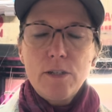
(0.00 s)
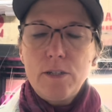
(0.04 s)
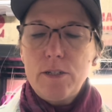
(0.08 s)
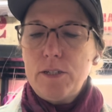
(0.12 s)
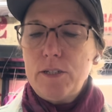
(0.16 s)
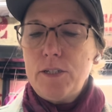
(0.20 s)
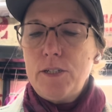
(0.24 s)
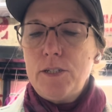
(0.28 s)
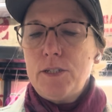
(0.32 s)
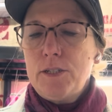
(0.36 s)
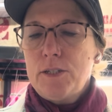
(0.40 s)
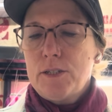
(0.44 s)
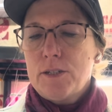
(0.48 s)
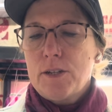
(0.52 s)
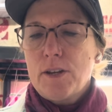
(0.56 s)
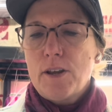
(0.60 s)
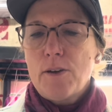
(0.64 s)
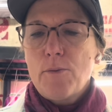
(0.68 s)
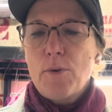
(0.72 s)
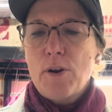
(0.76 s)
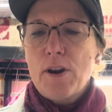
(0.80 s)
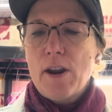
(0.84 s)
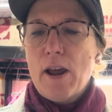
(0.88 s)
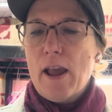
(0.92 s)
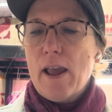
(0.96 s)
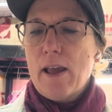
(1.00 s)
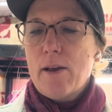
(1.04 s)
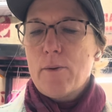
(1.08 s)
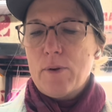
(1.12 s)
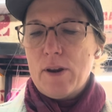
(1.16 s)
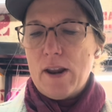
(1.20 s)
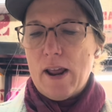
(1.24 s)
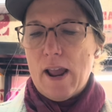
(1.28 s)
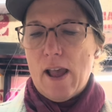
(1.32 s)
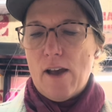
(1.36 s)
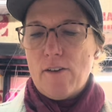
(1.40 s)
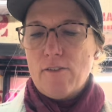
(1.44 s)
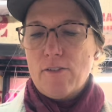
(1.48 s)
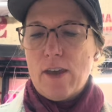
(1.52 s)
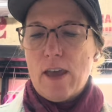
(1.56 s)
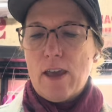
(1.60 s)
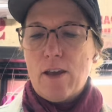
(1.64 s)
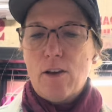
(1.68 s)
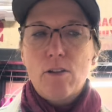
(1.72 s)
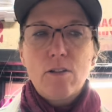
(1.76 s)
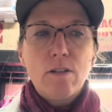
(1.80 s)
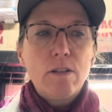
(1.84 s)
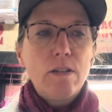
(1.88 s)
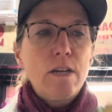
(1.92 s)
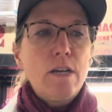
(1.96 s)
And when I have
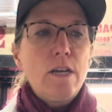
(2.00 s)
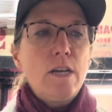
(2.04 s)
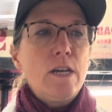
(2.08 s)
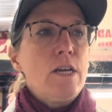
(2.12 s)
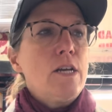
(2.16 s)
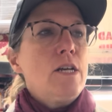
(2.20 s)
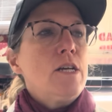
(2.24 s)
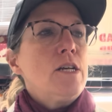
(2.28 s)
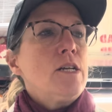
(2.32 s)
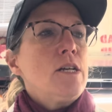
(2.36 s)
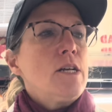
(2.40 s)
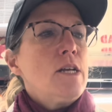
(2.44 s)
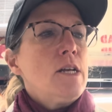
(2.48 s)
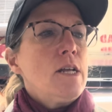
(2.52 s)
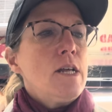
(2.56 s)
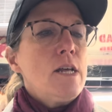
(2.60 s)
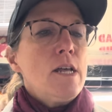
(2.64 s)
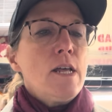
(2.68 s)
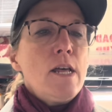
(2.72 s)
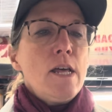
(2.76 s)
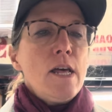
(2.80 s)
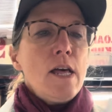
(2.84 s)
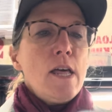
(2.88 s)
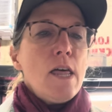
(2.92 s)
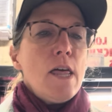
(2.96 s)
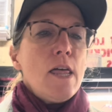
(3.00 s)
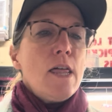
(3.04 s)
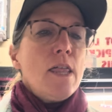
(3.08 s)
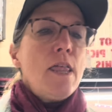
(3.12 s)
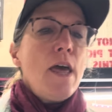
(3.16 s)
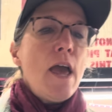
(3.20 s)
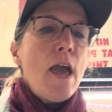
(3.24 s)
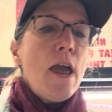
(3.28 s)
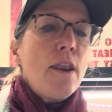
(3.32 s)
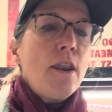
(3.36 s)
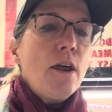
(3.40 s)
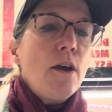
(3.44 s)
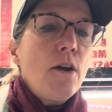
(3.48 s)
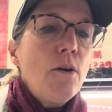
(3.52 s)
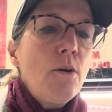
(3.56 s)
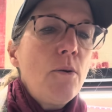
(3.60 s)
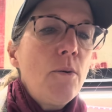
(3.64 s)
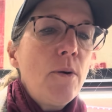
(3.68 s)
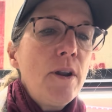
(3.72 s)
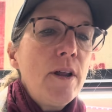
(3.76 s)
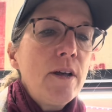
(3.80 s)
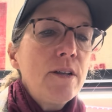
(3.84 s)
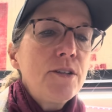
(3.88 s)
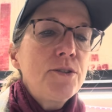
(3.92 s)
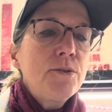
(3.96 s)
kale. Then,
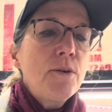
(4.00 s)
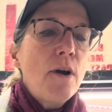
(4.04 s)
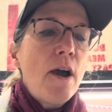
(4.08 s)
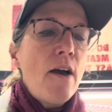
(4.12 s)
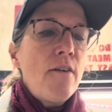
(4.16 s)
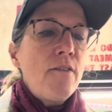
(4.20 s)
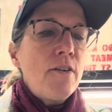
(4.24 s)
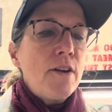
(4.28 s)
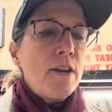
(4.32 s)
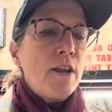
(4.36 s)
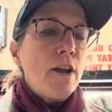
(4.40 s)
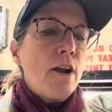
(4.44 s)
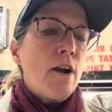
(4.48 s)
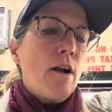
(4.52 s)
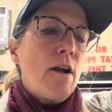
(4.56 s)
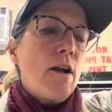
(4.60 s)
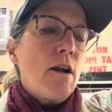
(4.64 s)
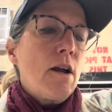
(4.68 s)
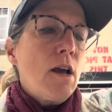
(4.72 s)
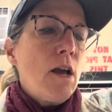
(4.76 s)
what else do I have in here?